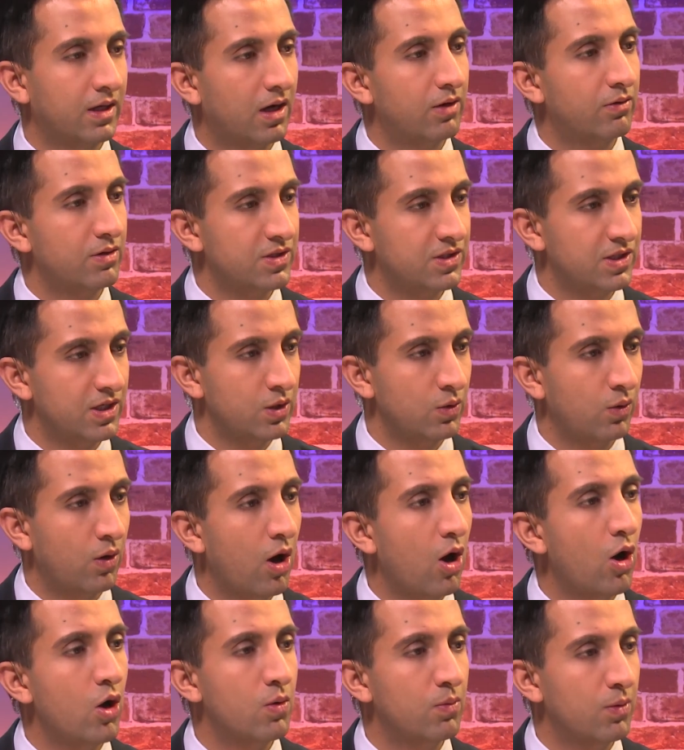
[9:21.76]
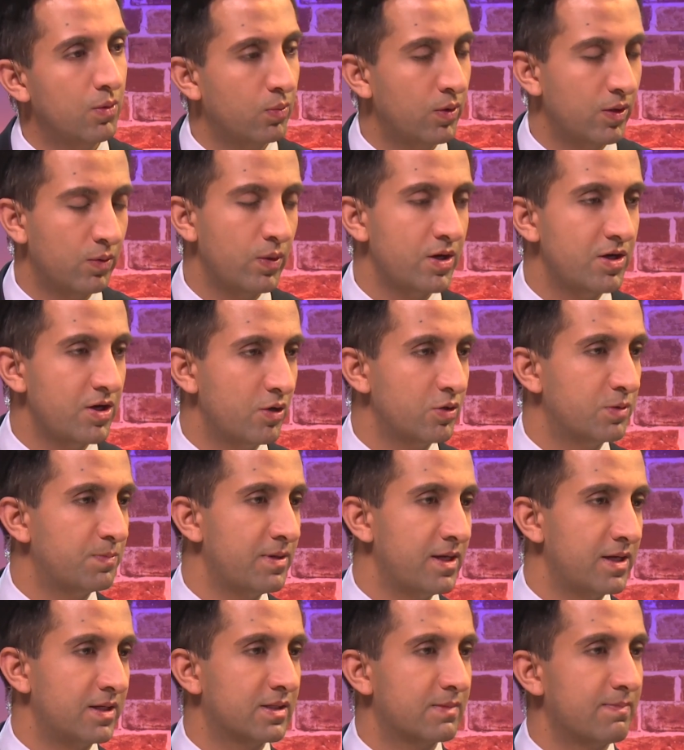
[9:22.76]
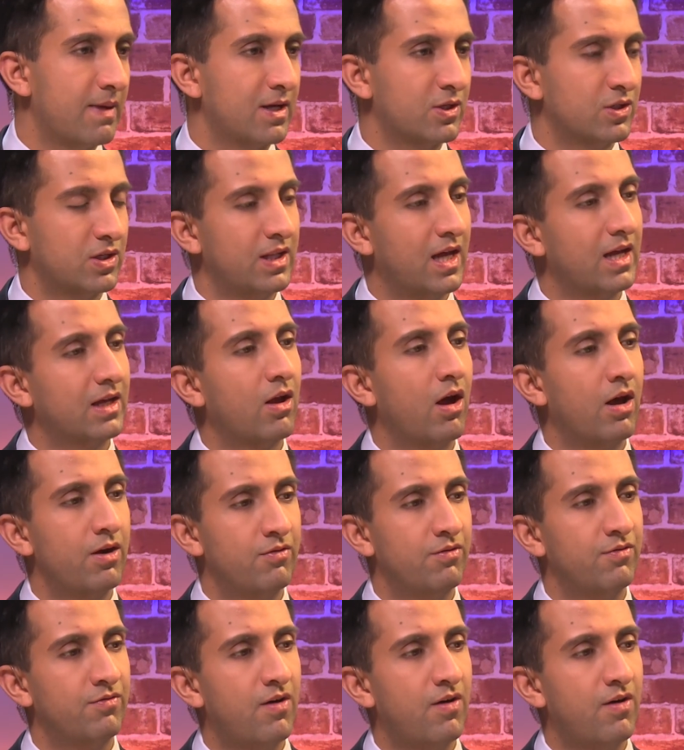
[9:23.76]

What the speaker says: occurrence at your home with windows being smashed and that kind of